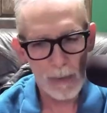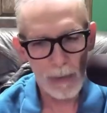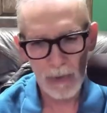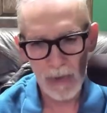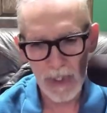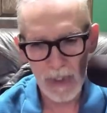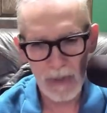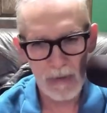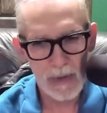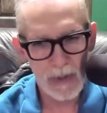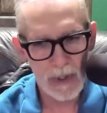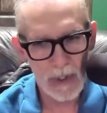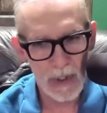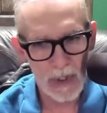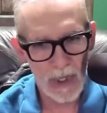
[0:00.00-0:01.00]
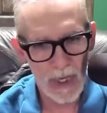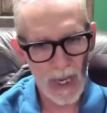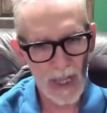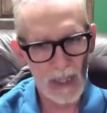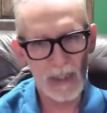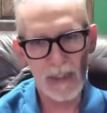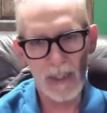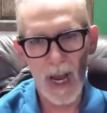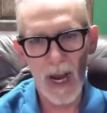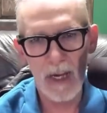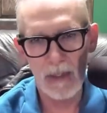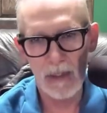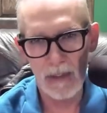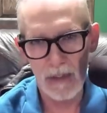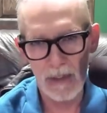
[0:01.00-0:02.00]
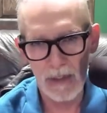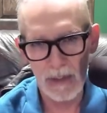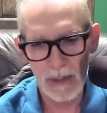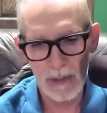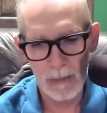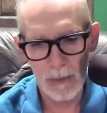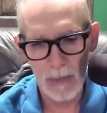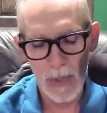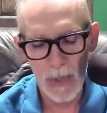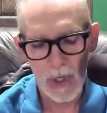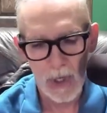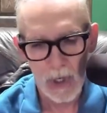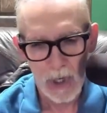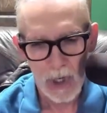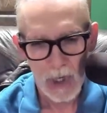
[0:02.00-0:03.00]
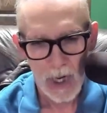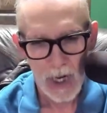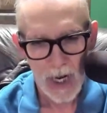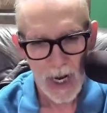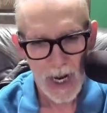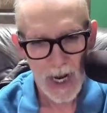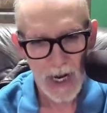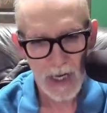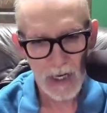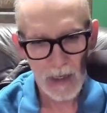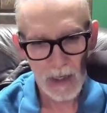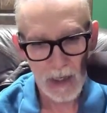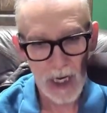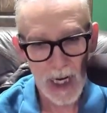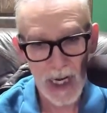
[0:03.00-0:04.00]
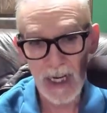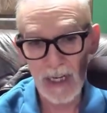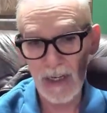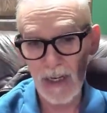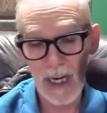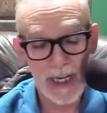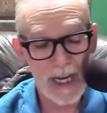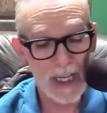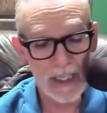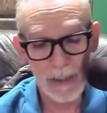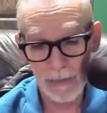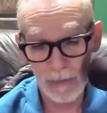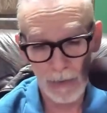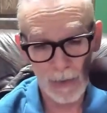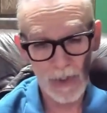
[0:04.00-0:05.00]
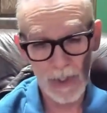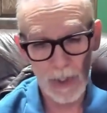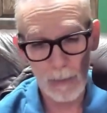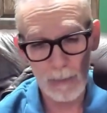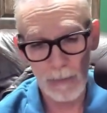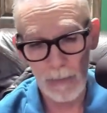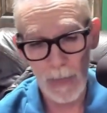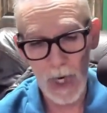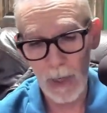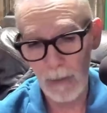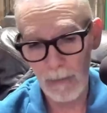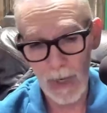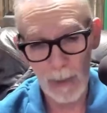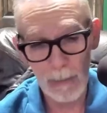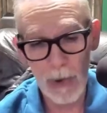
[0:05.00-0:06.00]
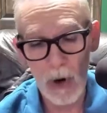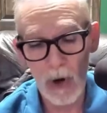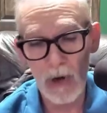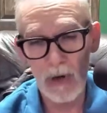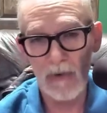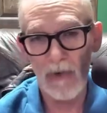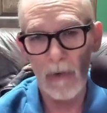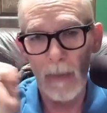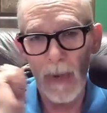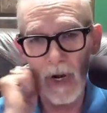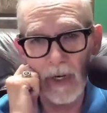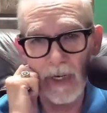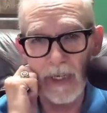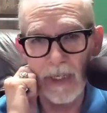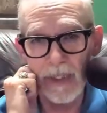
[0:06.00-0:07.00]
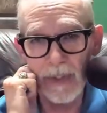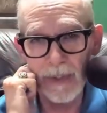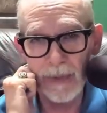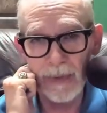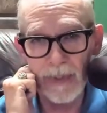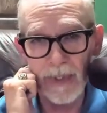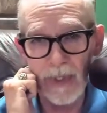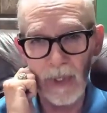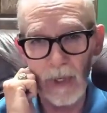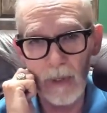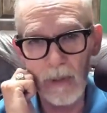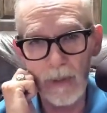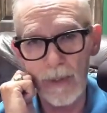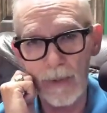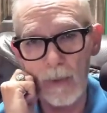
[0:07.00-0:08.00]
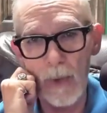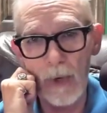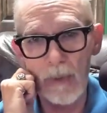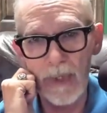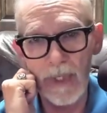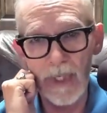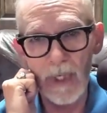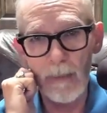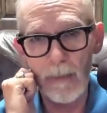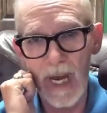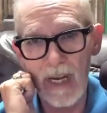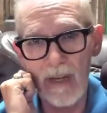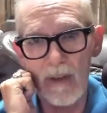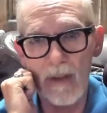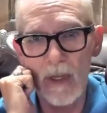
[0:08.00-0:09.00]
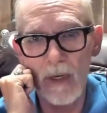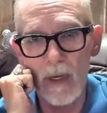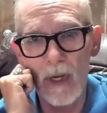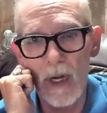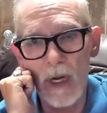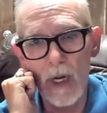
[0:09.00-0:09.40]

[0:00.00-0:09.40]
believes in the Ellis Island system, and that's really a part of American history and culture, what we did back then.